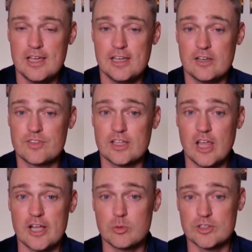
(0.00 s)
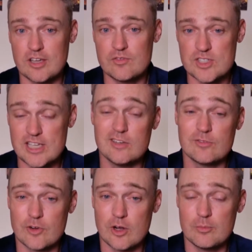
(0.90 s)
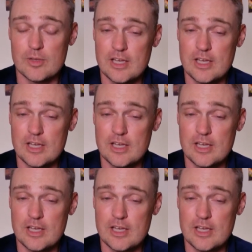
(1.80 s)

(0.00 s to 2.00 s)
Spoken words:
if they like what they've seen from